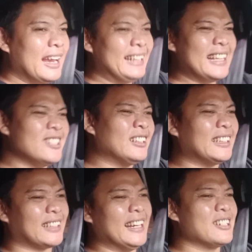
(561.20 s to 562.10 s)
And that's not
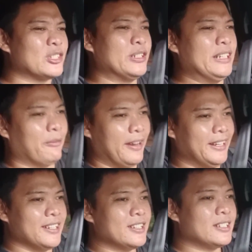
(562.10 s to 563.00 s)
the tightest turning
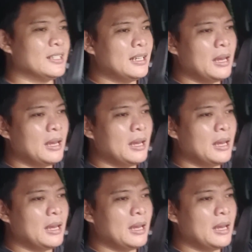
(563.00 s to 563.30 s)
radius,